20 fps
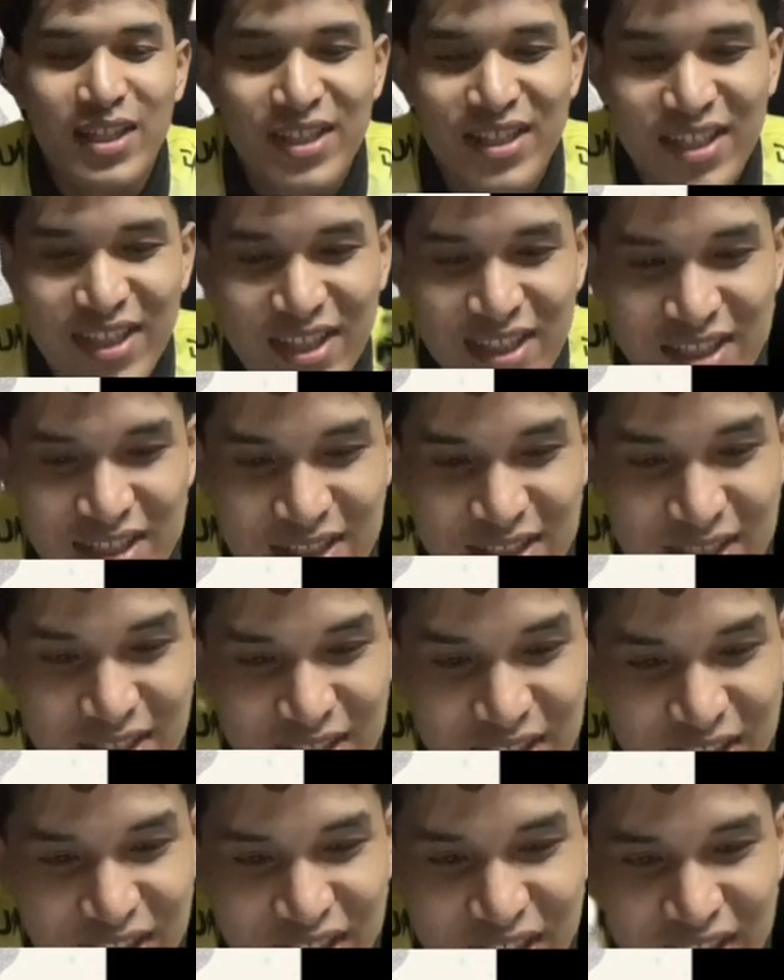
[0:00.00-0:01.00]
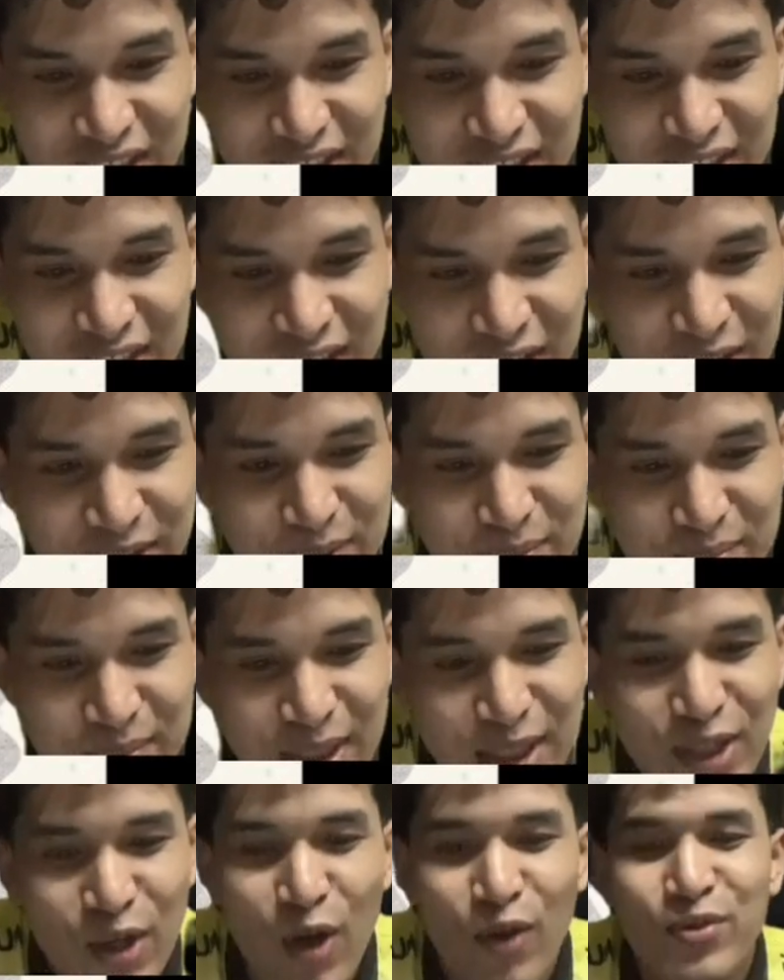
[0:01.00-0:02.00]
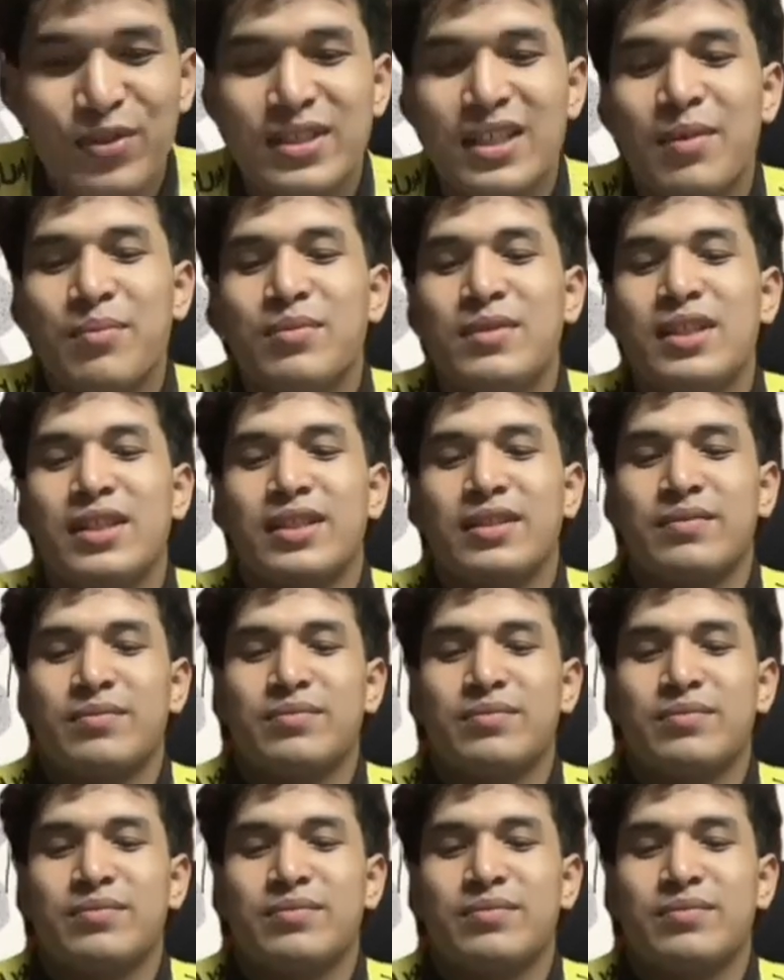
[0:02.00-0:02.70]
discernment of something,